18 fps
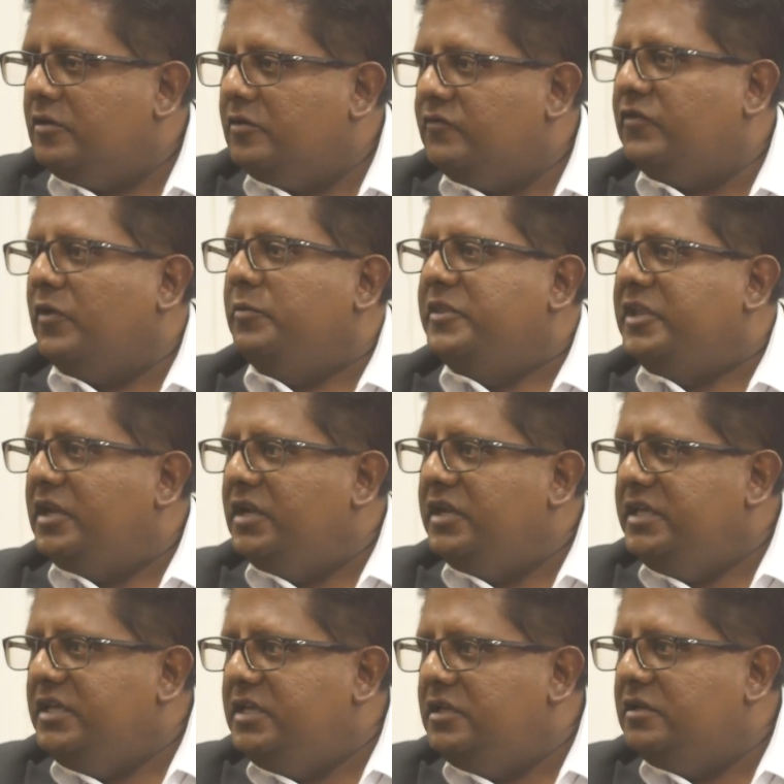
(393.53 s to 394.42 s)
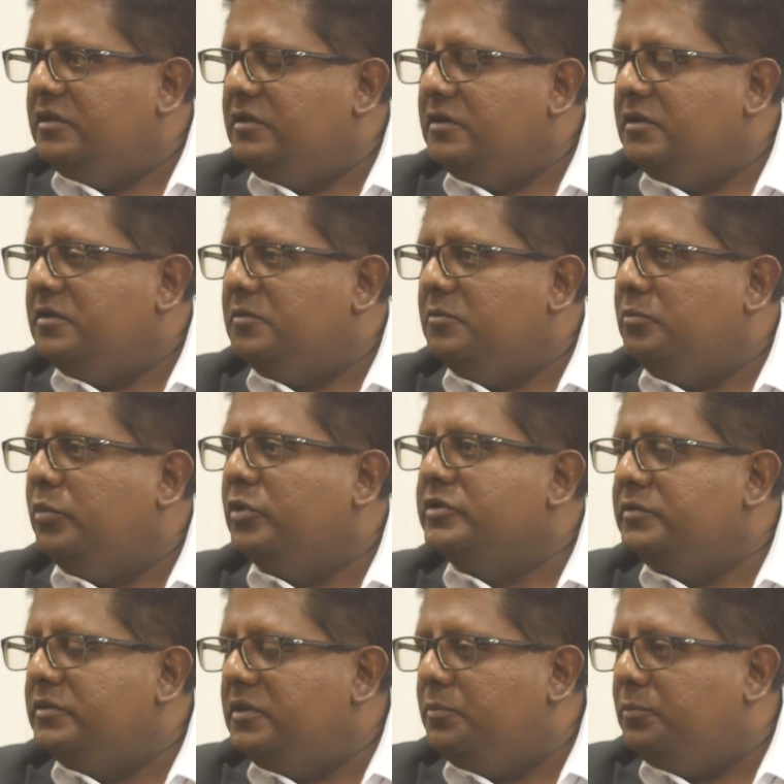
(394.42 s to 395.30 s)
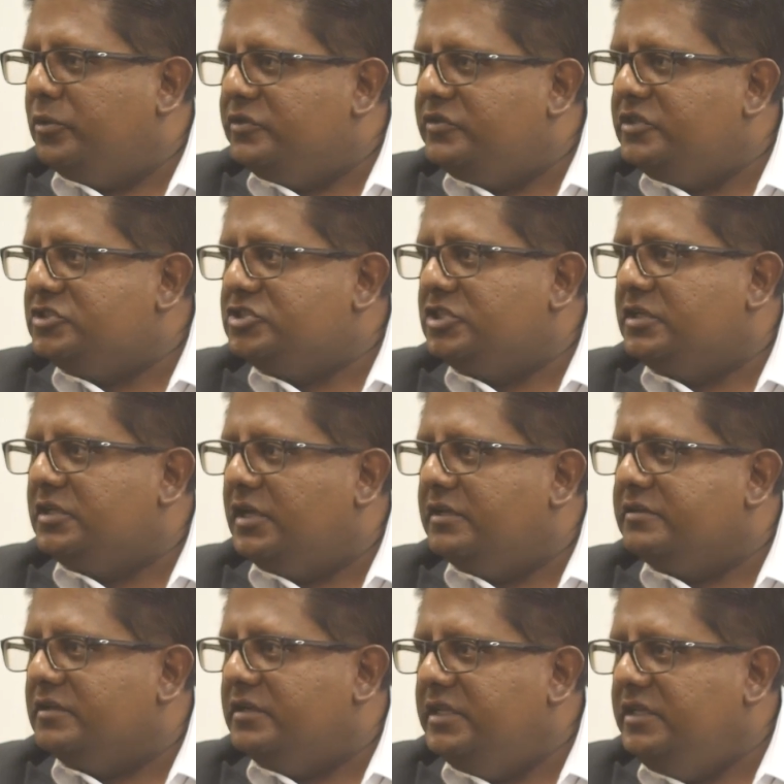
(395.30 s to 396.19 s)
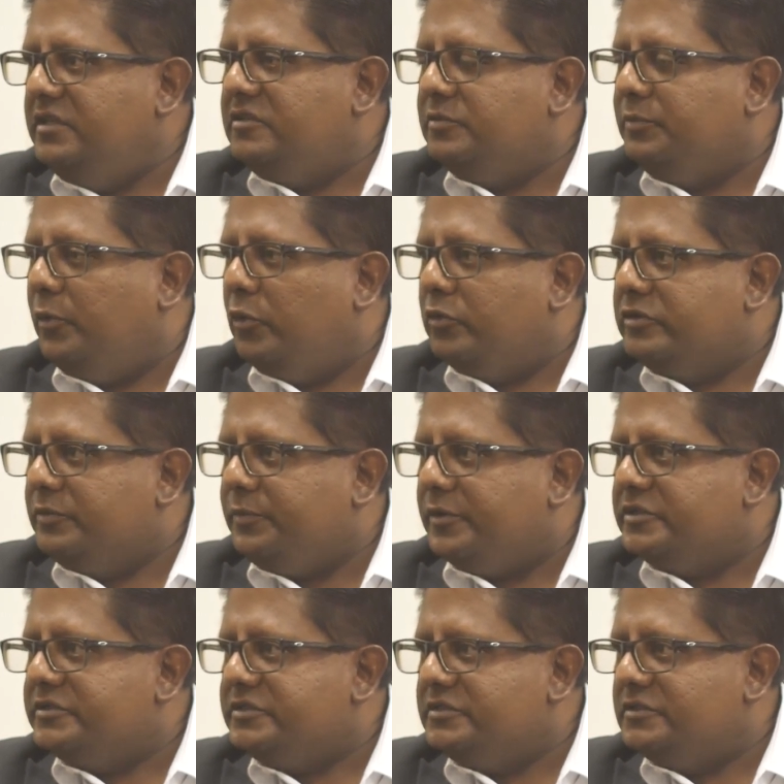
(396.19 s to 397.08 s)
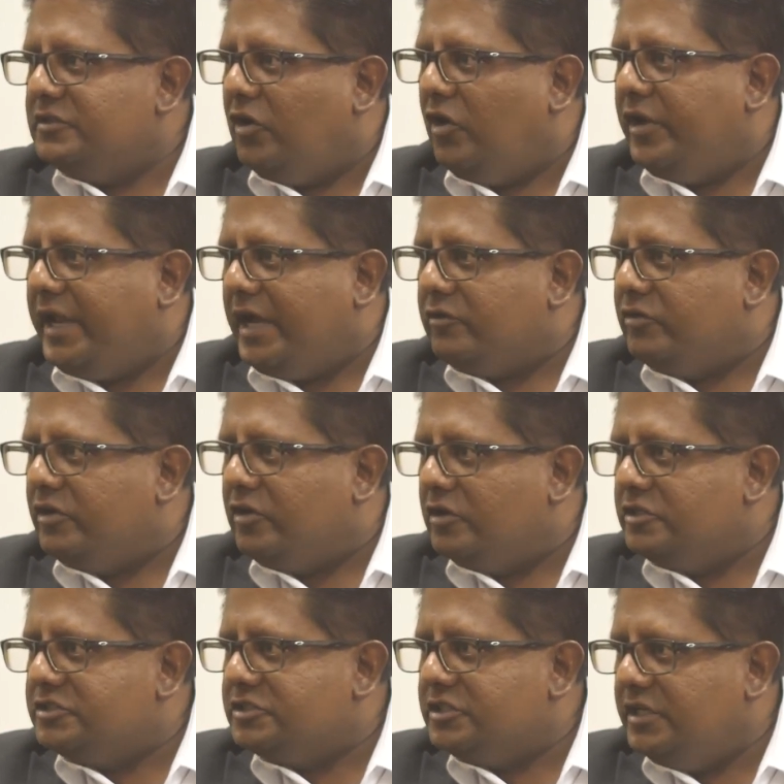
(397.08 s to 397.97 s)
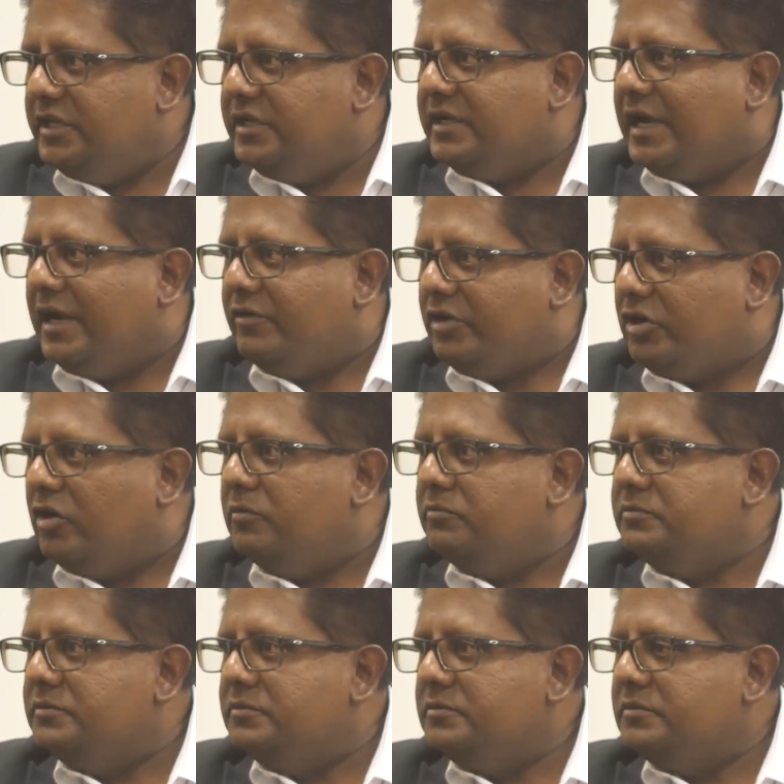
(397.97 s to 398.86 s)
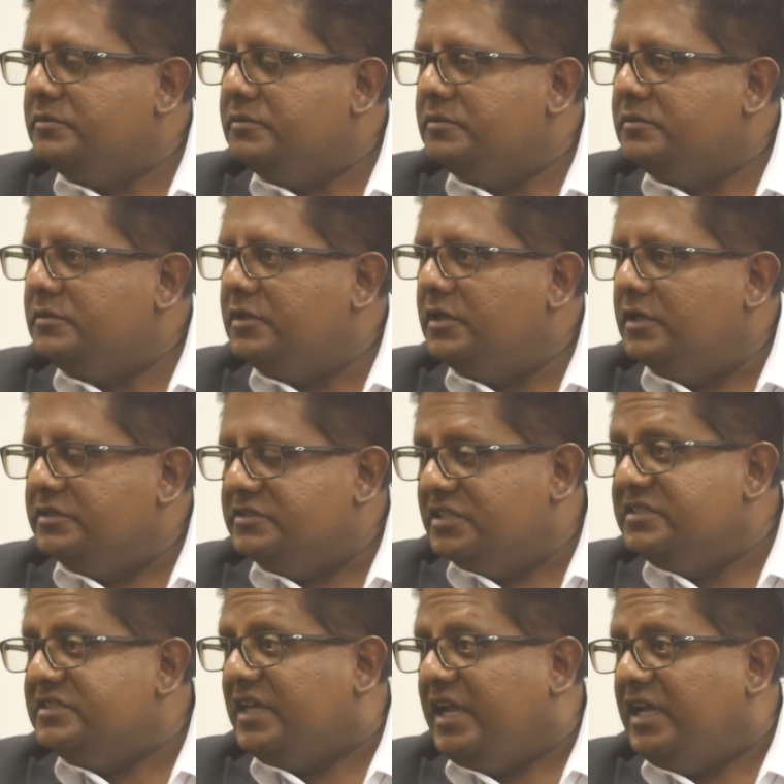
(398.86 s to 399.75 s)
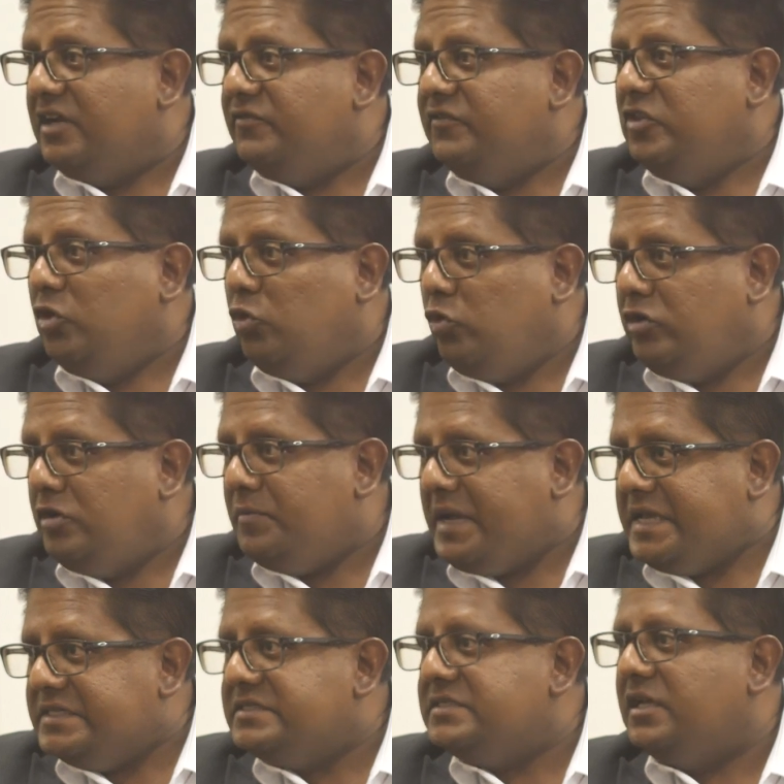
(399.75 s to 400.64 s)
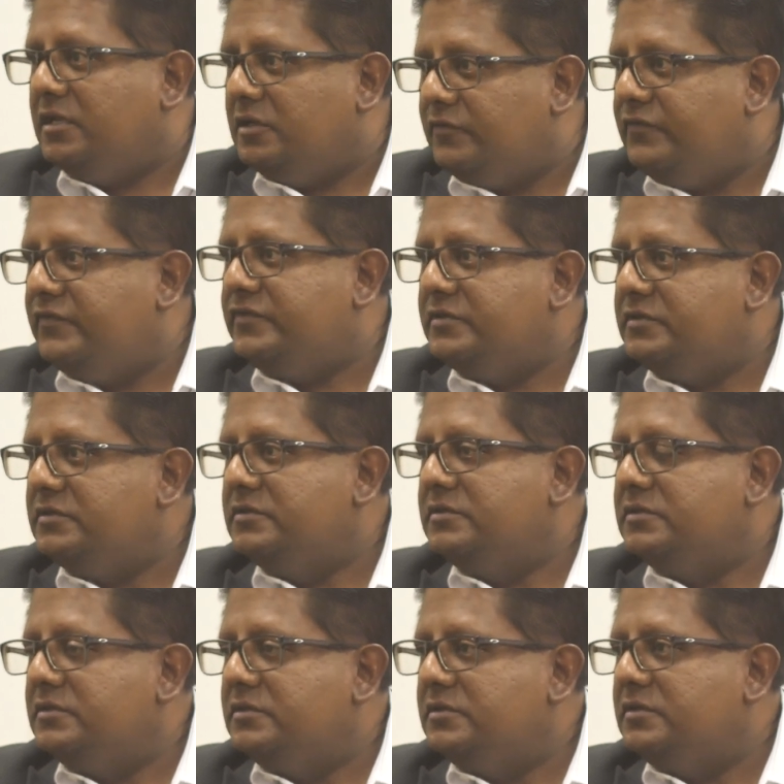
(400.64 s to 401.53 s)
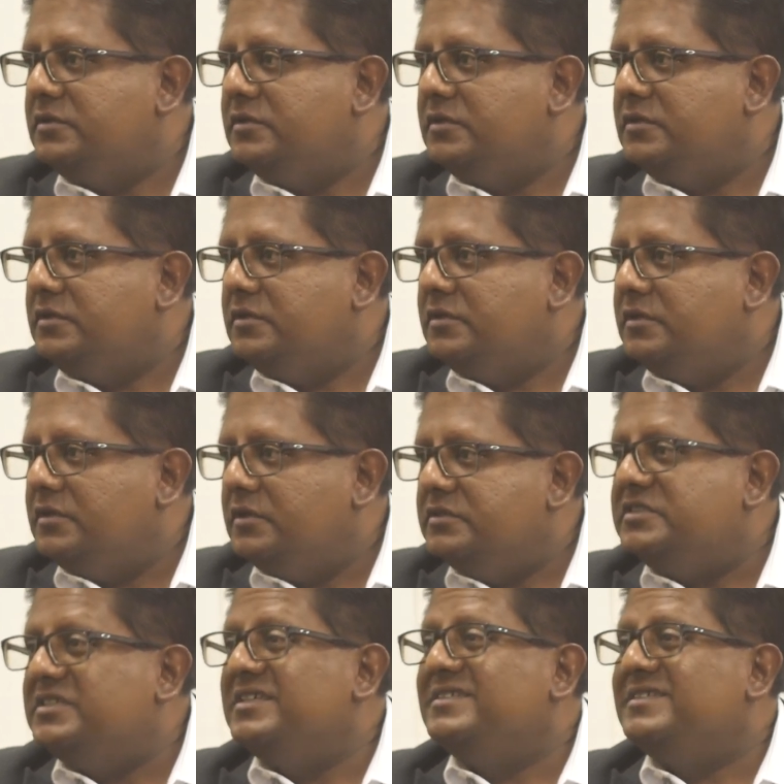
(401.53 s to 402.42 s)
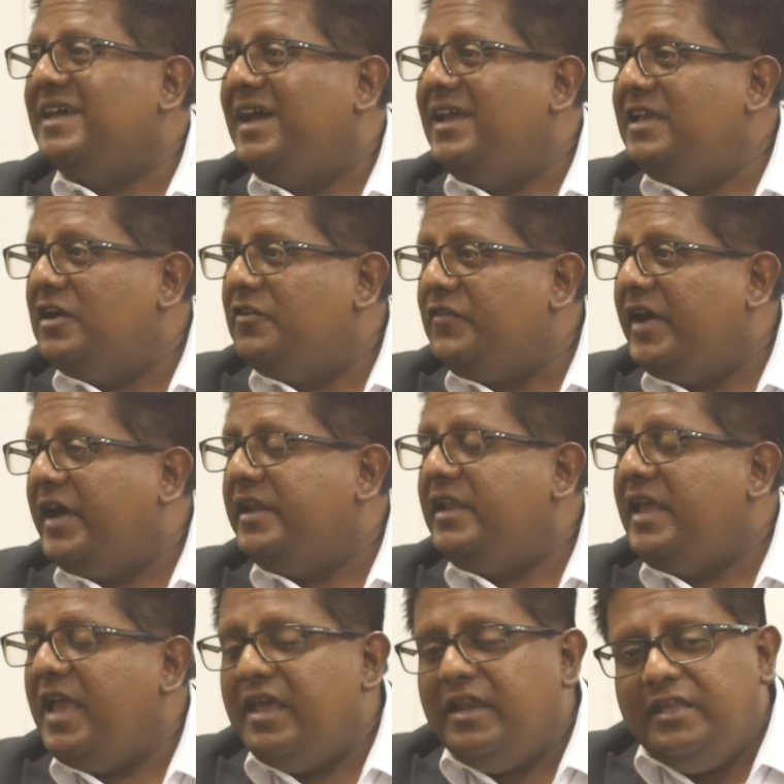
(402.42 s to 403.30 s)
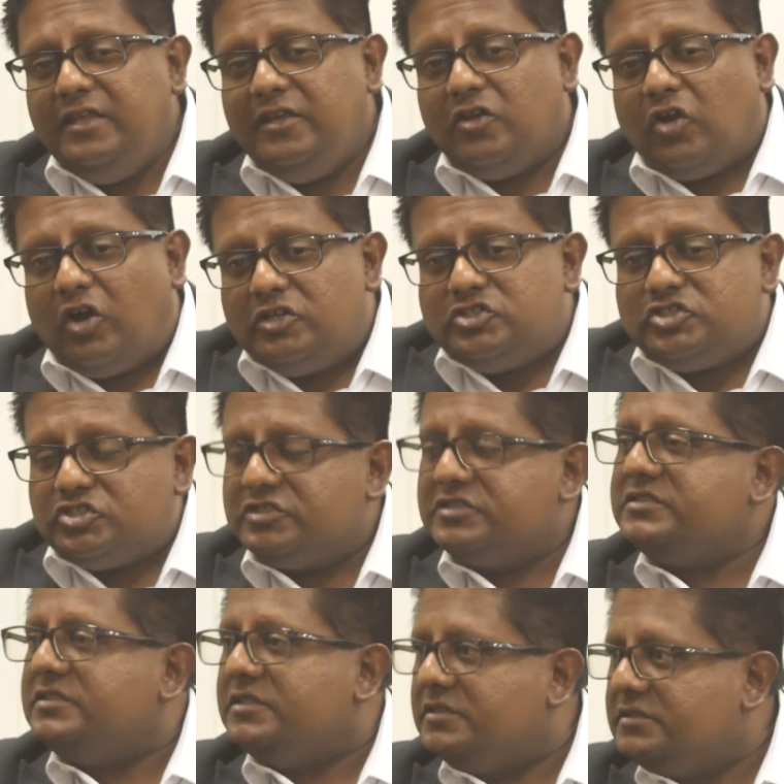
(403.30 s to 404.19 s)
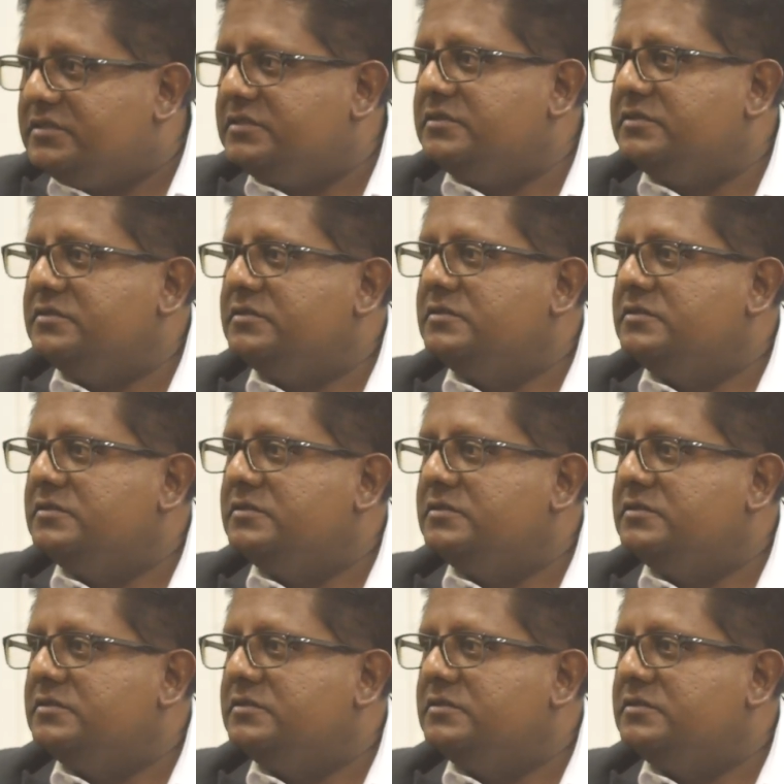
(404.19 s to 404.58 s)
from the position as lead spokesperson on agriculture in CARICOM. Since I have known myself, since I have had any consciousness,